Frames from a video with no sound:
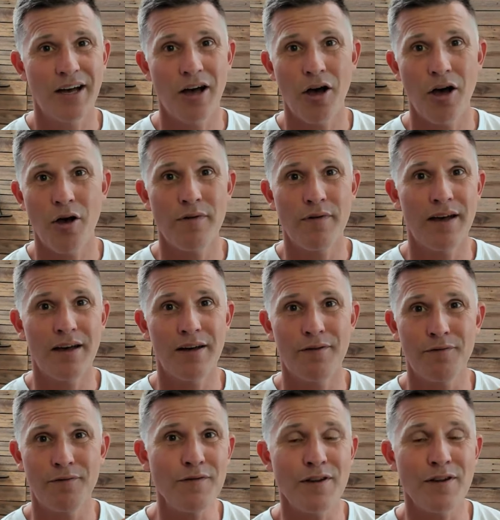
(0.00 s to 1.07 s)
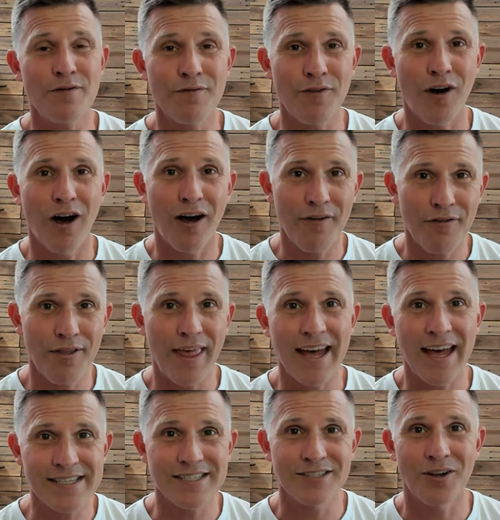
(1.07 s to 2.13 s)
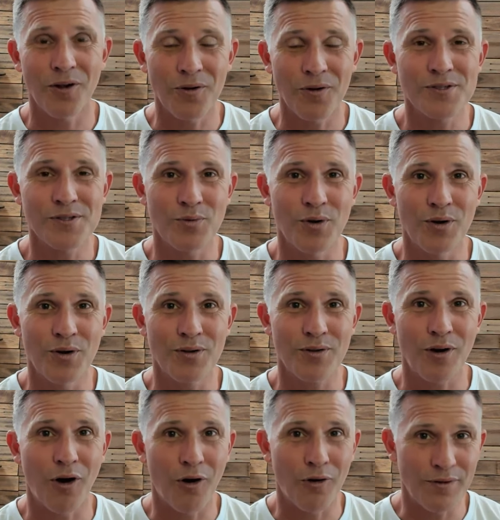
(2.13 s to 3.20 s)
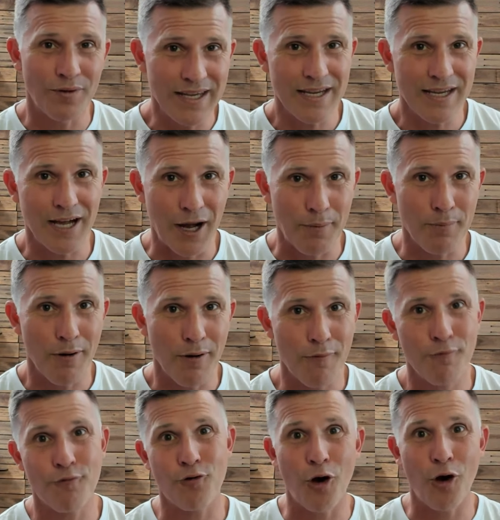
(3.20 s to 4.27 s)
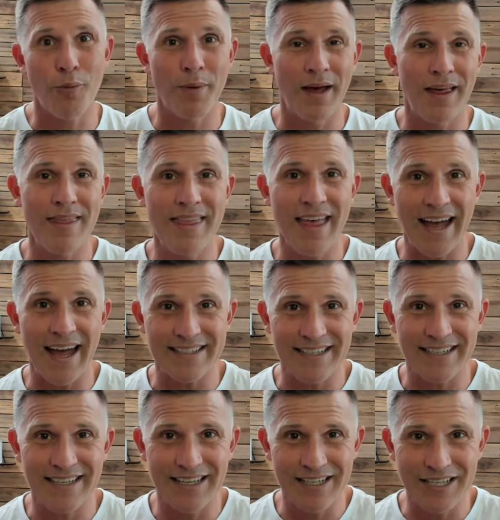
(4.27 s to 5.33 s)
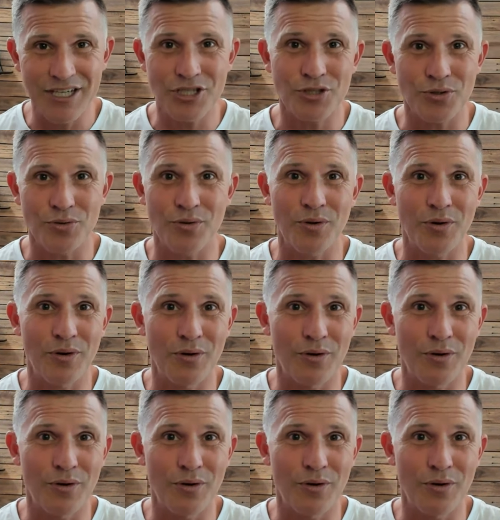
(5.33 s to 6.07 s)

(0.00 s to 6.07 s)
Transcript: over $55,000 worth of income from that initial